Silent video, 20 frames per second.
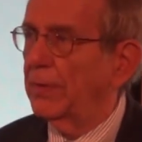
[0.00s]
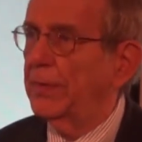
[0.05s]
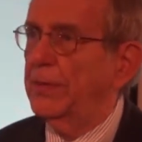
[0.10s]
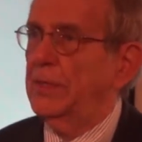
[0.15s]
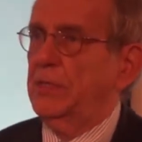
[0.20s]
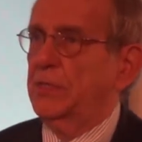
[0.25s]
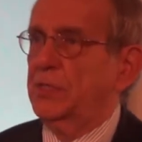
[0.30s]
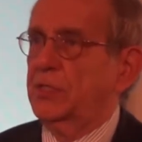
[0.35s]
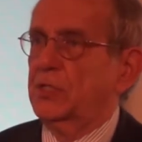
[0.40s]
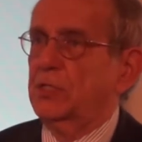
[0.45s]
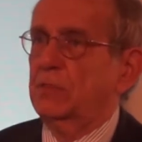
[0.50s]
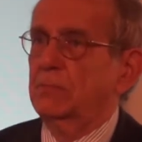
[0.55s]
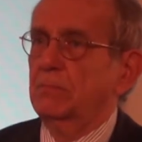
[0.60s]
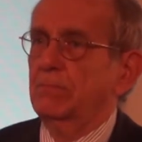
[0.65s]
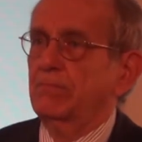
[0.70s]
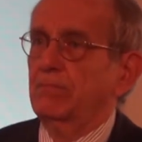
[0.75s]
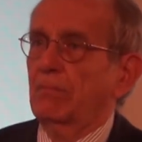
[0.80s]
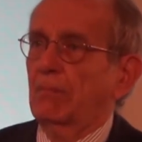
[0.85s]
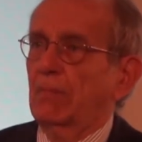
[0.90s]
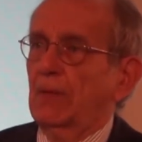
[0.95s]
on this
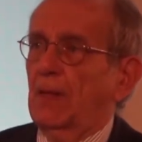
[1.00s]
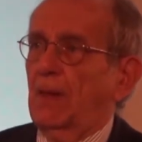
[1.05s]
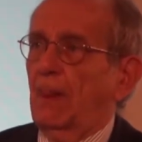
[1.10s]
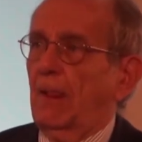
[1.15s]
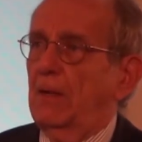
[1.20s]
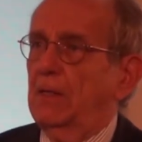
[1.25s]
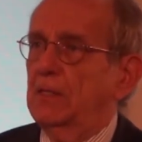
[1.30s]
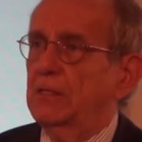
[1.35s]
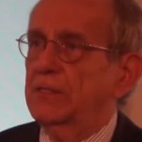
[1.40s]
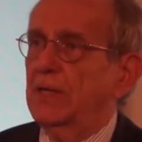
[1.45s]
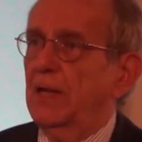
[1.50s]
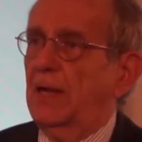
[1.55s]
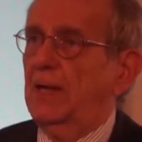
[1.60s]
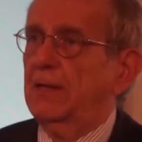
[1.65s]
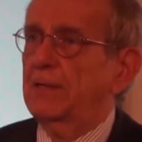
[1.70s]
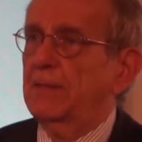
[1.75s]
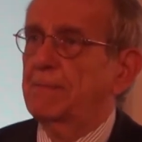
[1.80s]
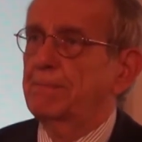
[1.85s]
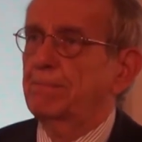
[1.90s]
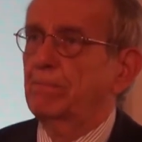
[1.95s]
is
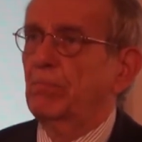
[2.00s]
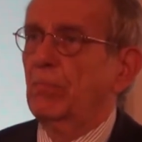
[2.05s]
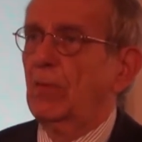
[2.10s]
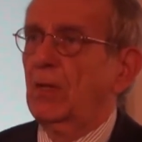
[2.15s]
that,